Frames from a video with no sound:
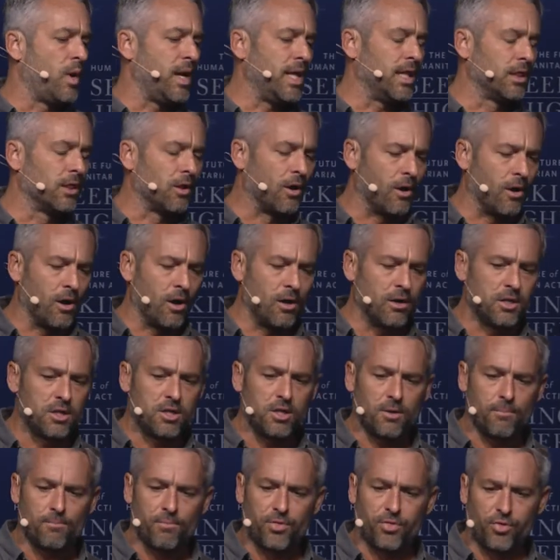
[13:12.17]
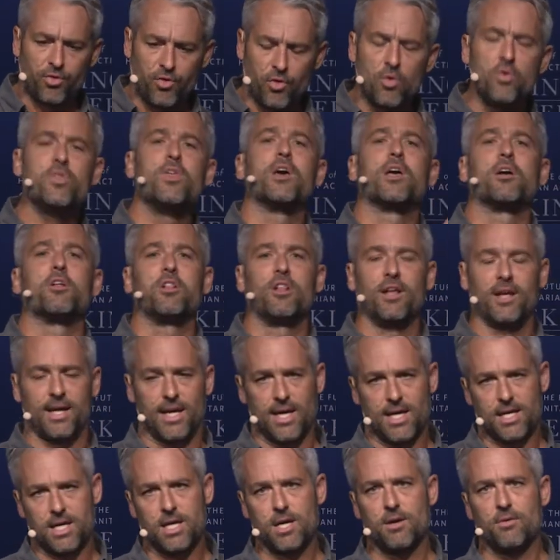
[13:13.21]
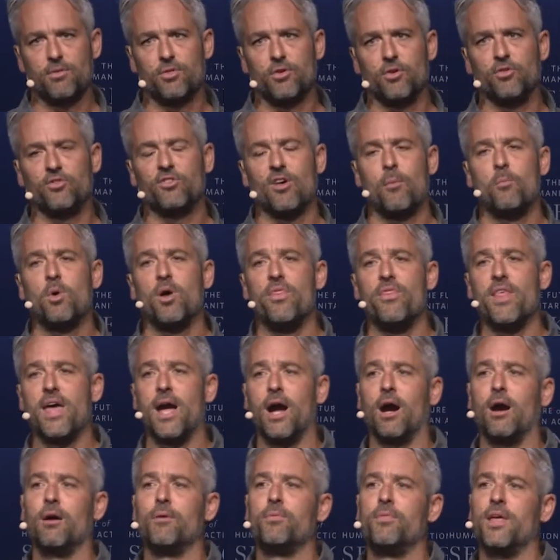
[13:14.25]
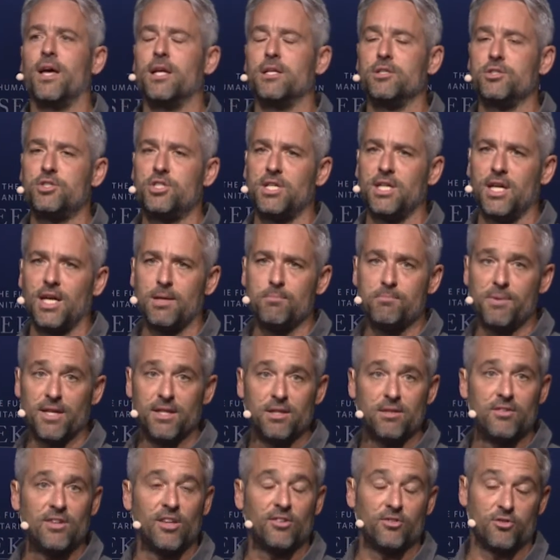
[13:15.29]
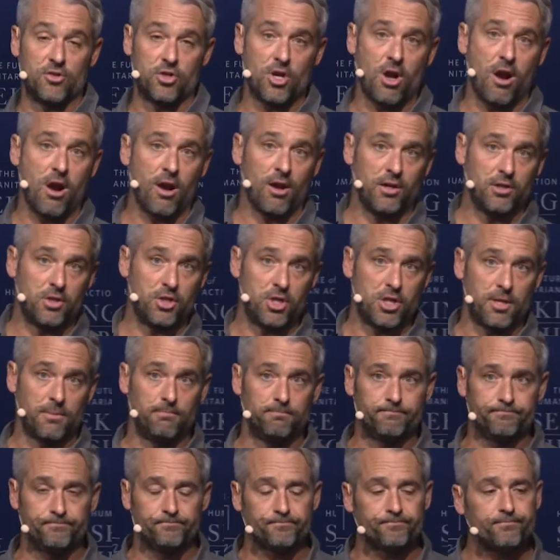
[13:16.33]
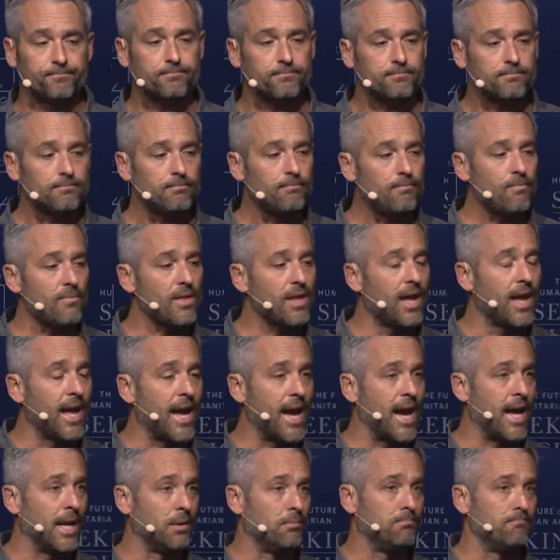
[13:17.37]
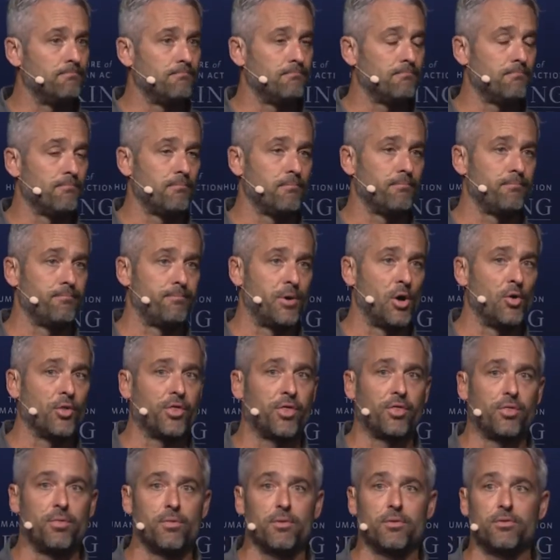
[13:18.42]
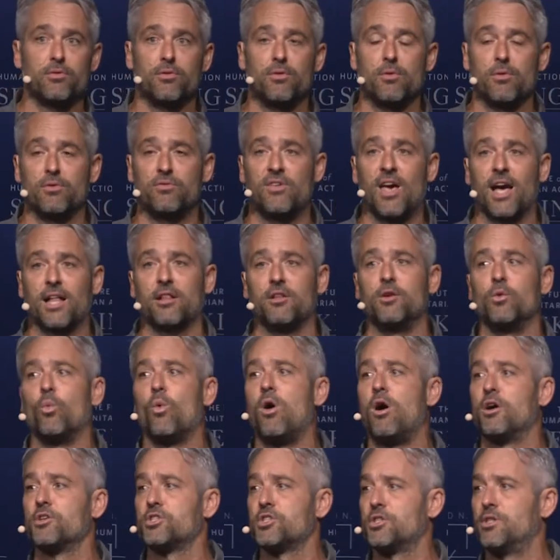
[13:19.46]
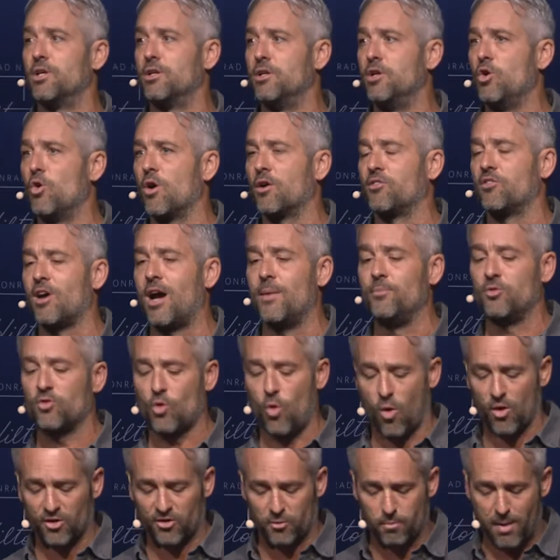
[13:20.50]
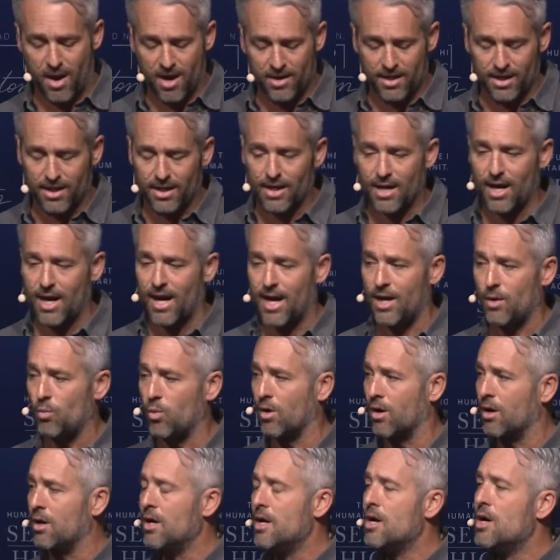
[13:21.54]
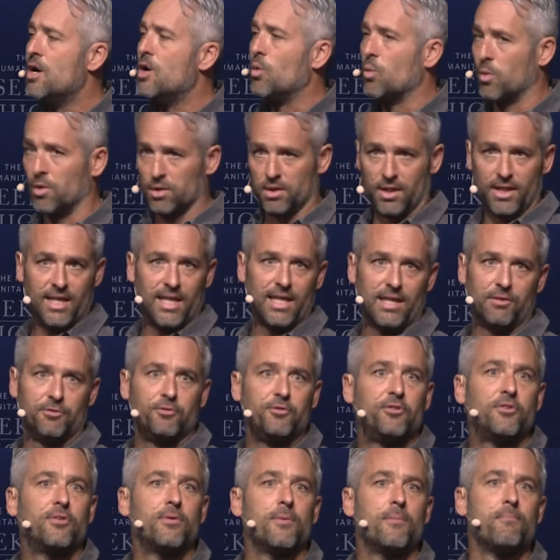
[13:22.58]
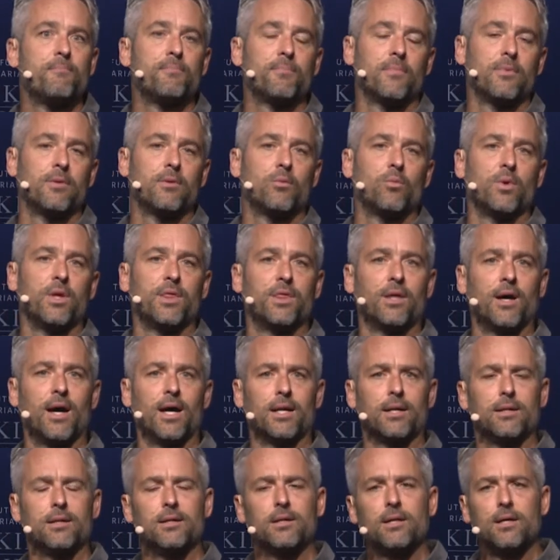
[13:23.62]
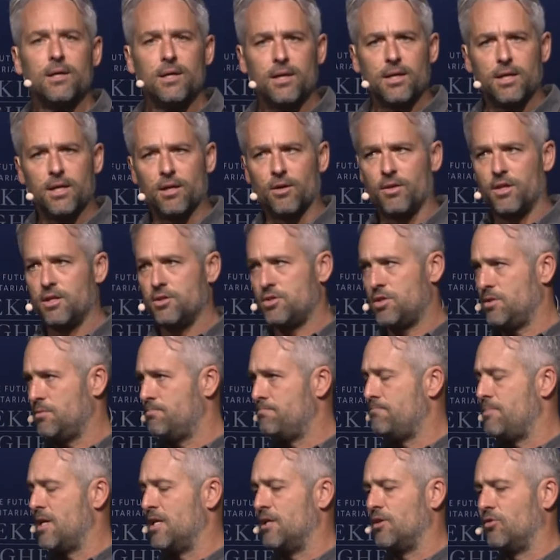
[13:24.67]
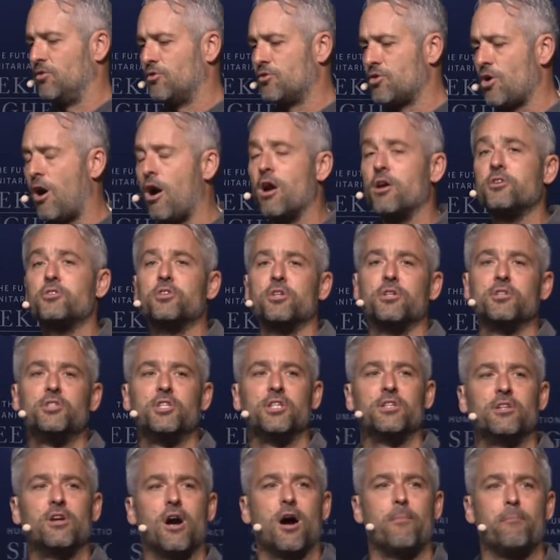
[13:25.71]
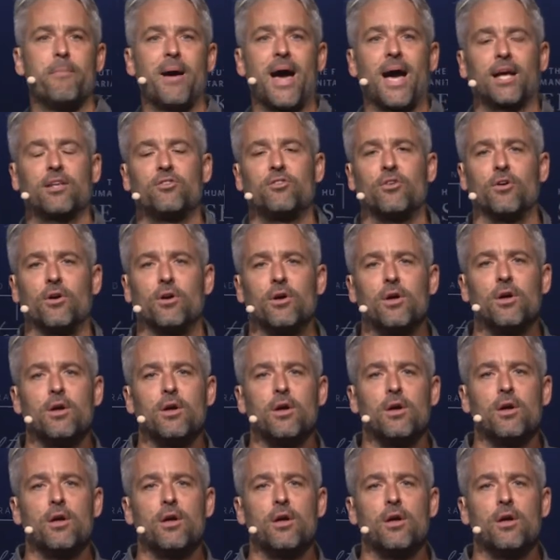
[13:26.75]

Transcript: We learned through the clinic, through someone there, that she had been discharged. And both Declan Walsh, the New York Times correspondent, and I were relieved. We thought, you know, that she'd been discharged and she'd gone back to